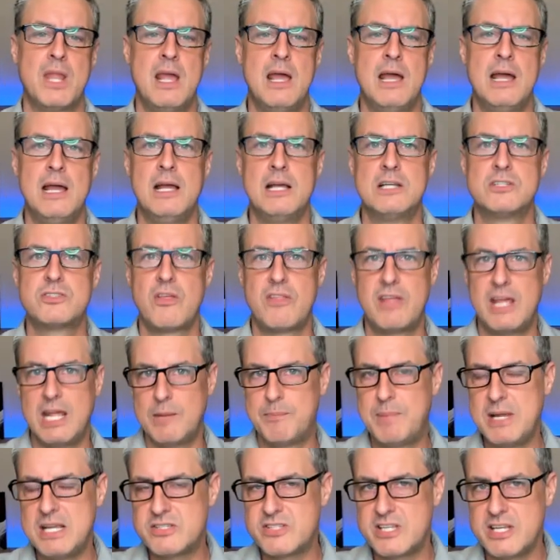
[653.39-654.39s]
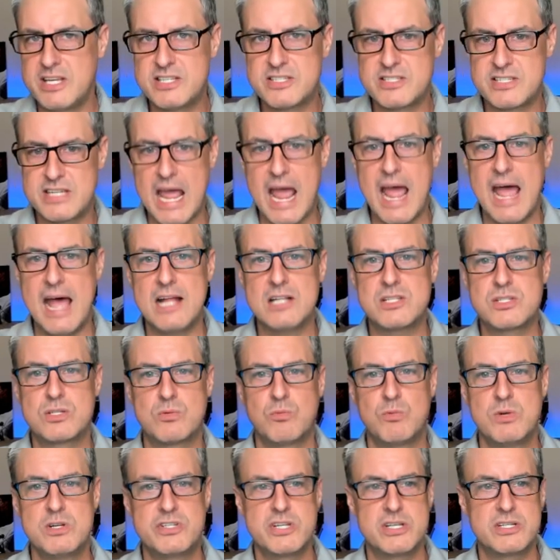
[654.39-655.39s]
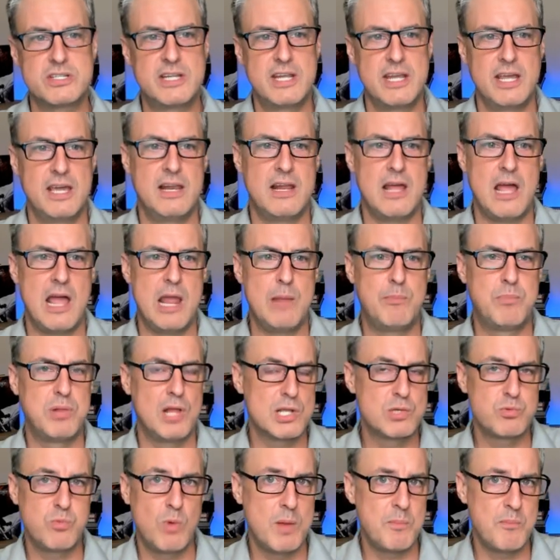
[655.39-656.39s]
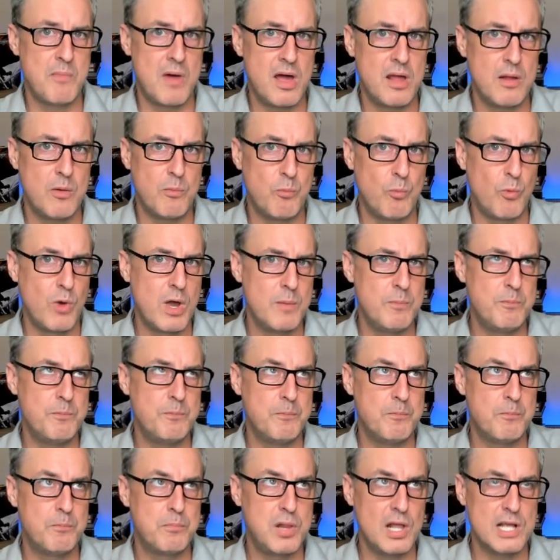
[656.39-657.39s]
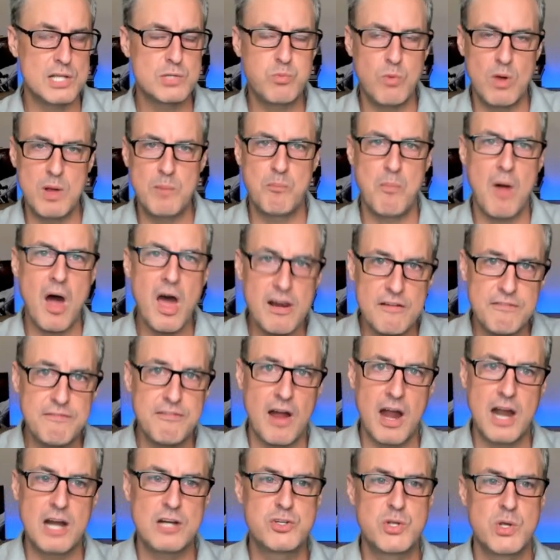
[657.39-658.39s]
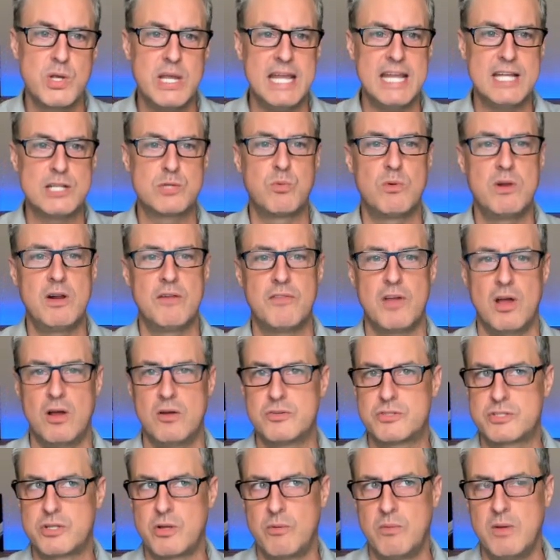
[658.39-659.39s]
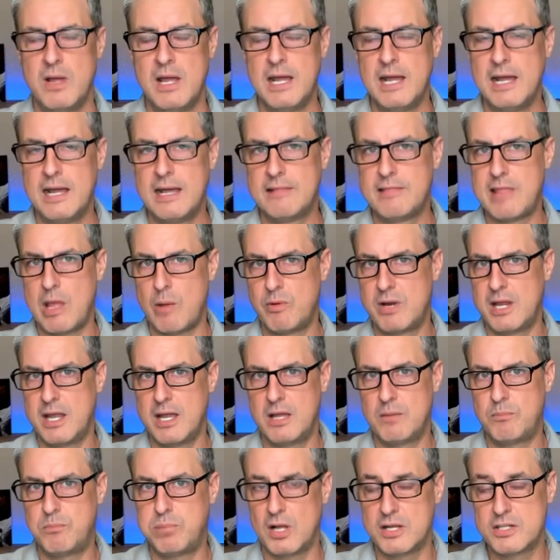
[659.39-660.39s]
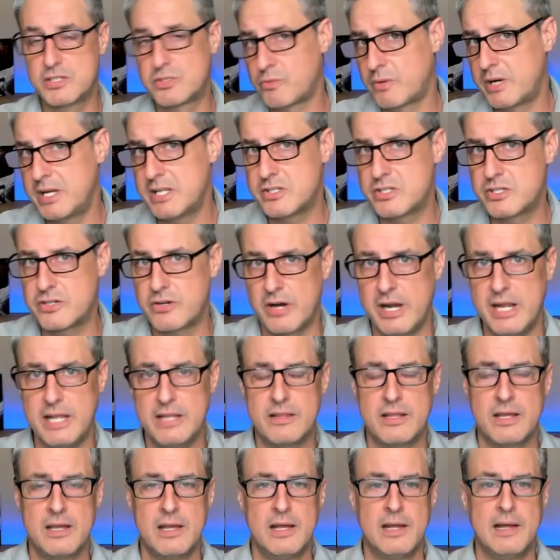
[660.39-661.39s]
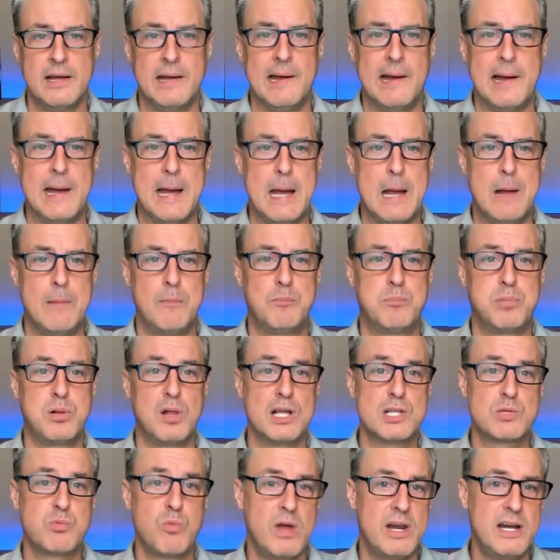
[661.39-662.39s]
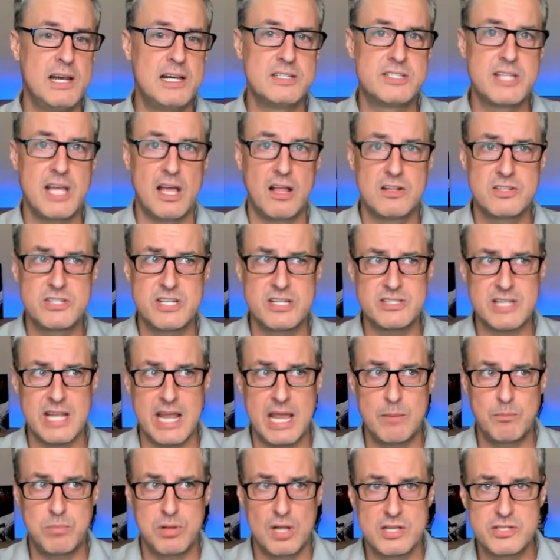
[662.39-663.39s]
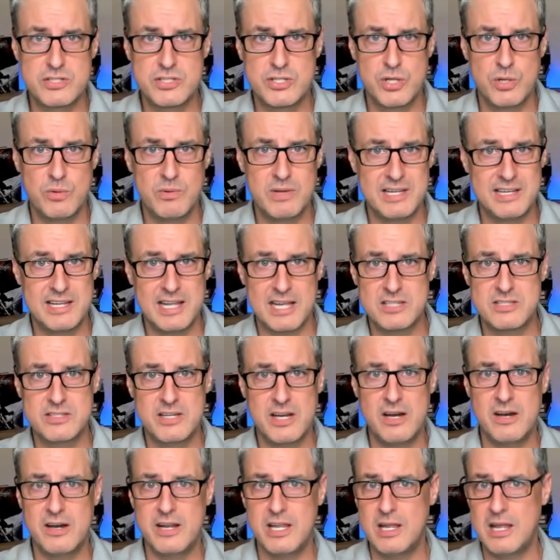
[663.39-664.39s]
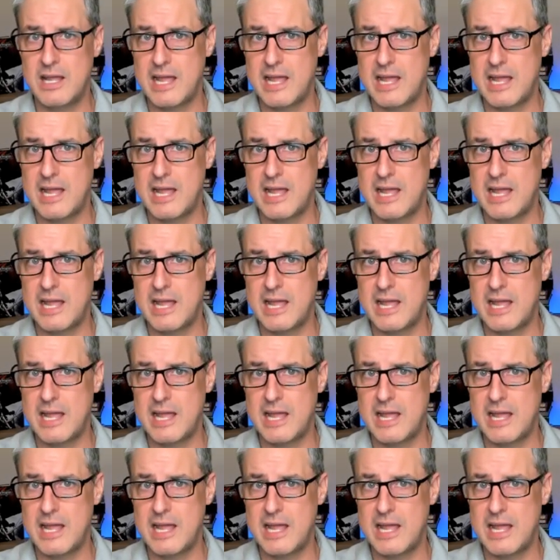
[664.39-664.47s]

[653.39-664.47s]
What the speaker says: So the NPC stats would just get a +1 modifier to each one of those. So they would get +3 in strength, +1 in intelligence, and +2 in dexterity